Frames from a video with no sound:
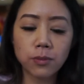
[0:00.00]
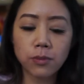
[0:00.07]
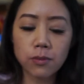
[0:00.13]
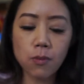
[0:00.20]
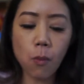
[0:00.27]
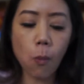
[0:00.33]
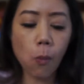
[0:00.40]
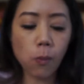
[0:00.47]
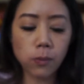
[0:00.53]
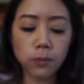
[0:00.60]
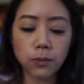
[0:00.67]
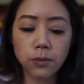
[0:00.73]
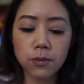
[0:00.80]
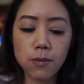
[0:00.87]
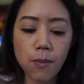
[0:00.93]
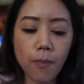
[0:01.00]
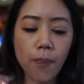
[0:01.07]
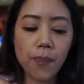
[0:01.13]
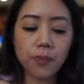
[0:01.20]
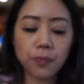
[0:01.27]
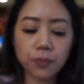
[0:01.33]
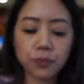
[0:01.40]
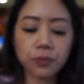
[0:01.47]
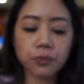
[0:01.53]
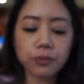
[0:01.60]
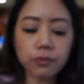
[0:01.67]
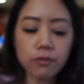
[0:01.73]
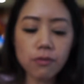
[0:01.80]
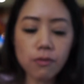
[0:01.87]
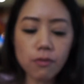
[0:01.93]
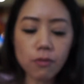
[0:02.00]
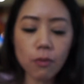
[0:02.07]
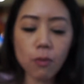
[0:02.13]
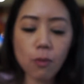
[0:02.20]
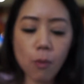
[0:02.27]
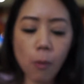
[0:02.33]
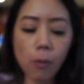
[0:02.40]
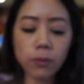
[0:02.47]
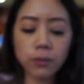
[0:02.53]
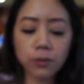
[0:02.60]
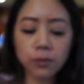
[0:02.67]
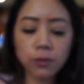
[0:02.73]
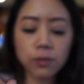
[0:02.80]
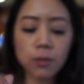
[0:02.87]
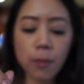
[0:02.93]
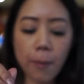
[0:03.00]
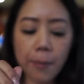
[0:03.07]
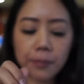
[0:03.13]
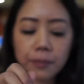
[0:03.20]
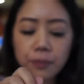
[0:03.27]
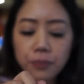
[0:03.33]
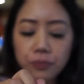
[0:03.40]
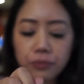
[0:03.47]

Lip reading: (silence)